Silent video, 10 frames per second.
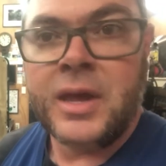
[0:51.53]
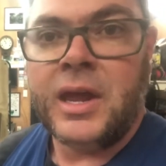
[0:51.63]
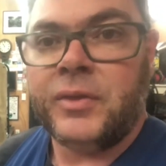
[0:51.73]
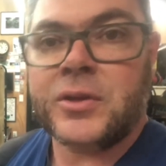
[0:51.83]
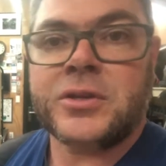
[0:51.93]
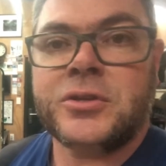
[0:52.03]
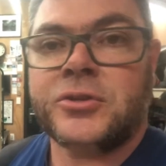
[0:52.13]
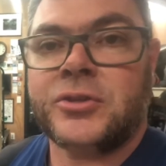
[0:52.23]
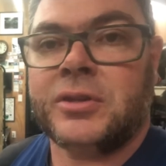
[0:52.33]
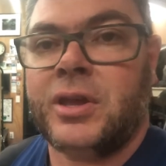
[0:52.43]
And then I
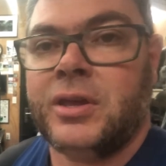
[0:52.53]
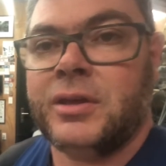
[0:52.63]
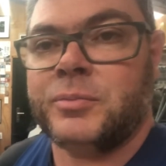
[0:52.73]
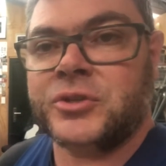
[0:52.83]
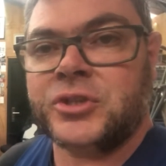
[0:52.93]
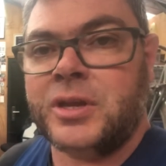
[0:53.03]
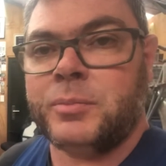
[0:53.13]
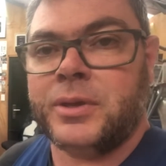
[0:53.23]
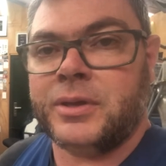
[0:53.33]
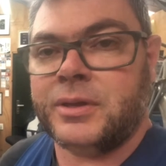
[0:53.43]
used my cheap
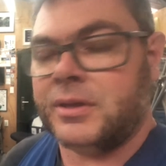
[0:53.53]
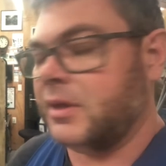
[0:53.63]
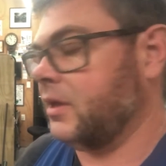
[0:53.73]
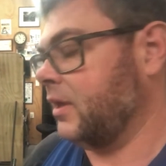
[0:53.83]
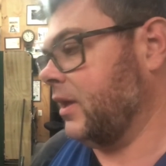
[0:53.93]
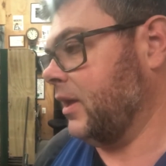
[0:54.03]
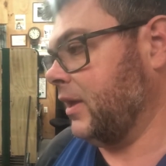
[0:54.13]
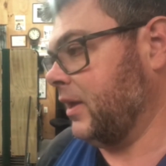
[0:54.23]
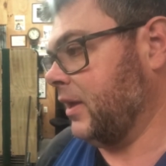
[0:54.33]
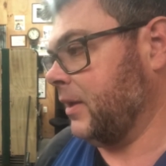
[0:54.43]

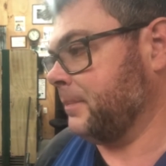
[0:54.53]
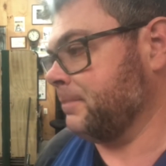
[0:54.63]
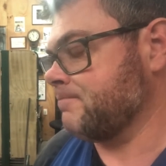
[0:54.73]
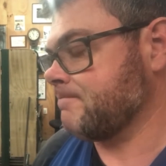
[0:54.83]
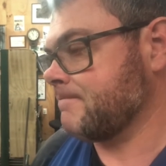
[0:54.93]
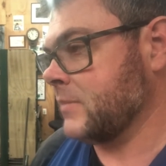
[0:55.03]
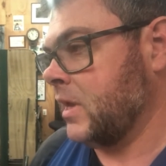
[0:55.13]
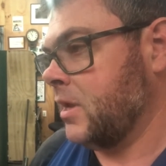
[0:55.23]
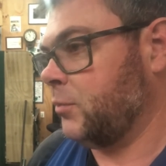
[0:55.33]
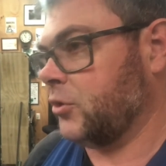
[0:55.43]

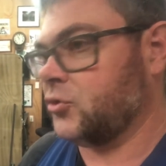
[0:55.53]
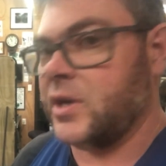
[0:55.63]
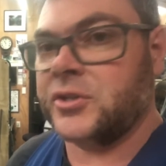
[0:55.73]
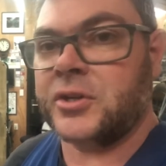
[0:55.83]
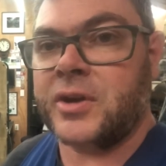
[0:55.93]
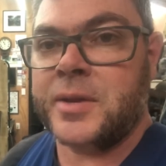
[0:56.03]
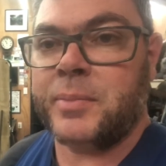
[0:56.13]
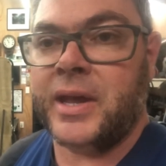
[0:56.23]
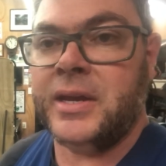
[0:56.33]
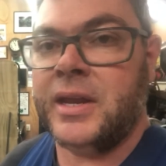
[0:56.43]
British Racing green
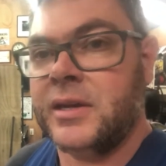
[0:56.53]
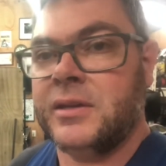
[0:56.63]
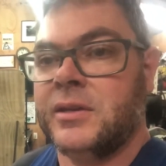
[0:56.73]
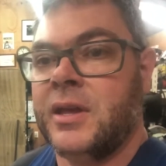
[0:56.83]
paint, and